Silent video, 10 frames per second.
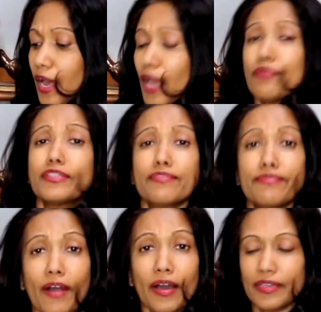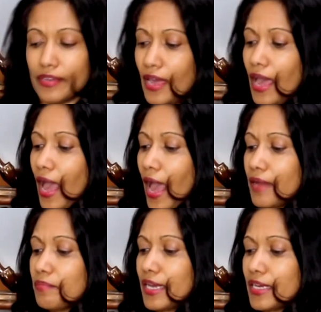It was fun,
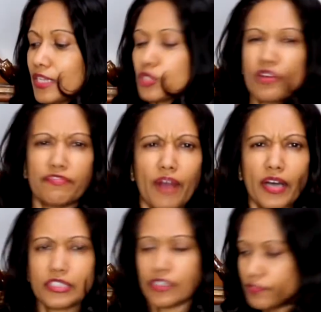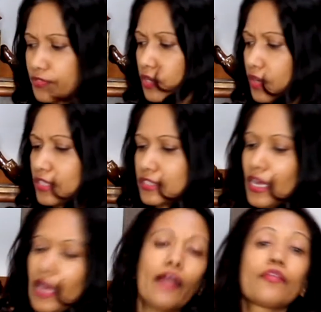and my kicks were fast and furious,
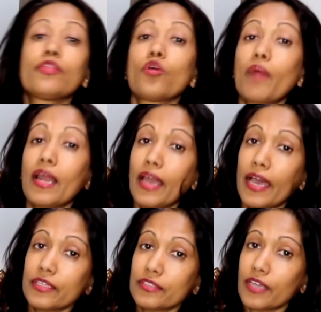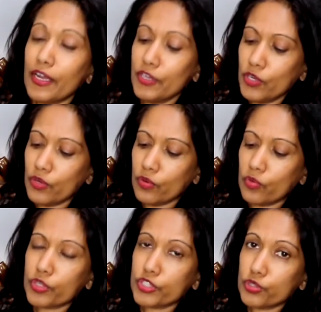though my legs, I knew,
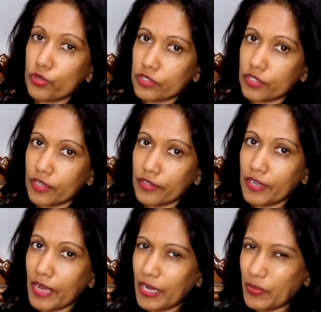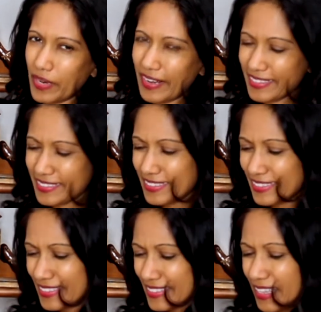were shorter than anyone
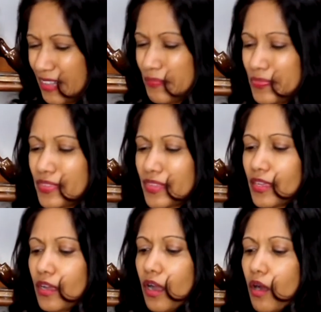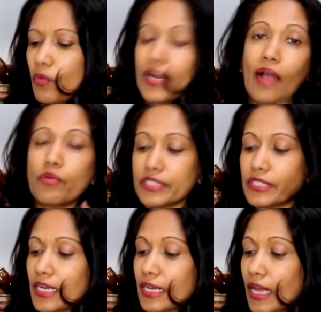else's. When I wasn't
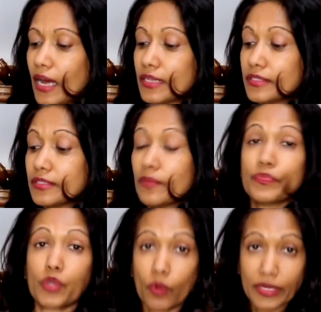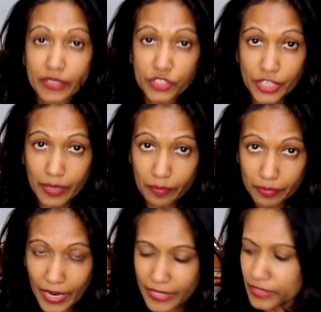in class or at the gym
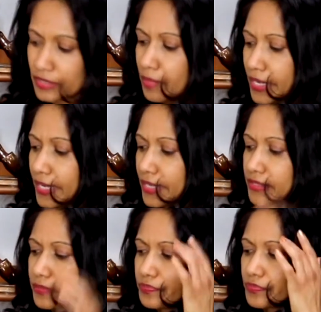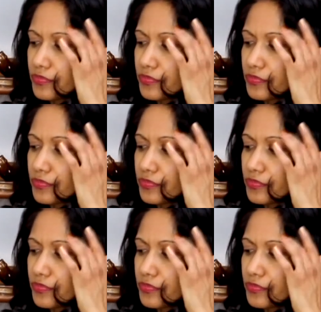practicing my kicks,